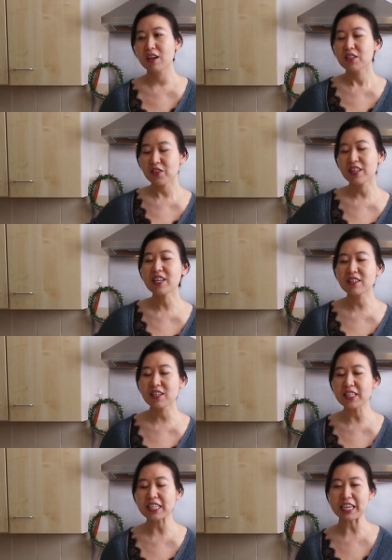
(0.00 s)
So I think it's
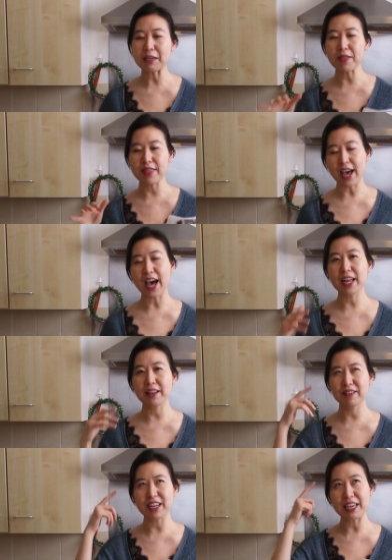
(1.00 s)
good to keep
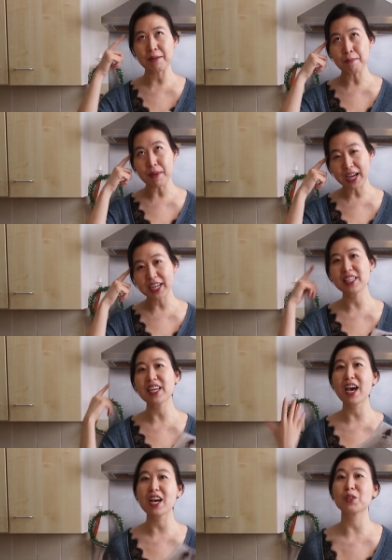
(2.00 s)
that in mind
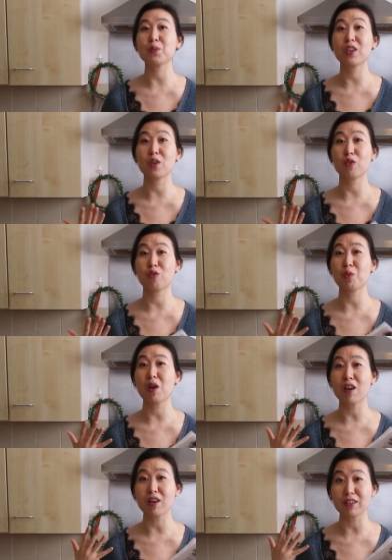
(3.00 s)
as we go through
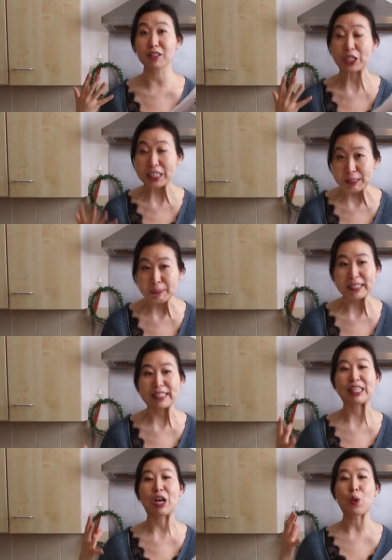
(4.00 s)
our
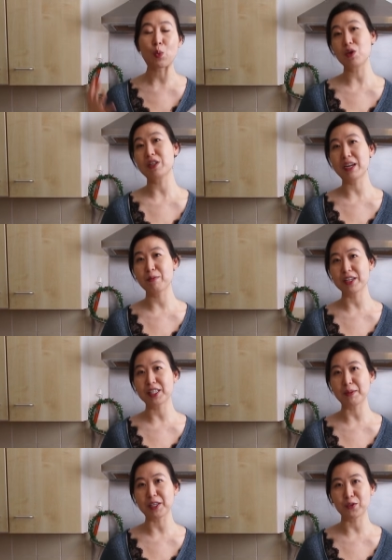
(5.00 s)
Christmas wartime
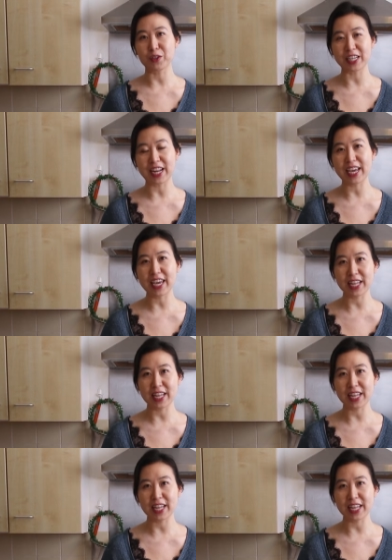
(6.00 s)
recipes for today.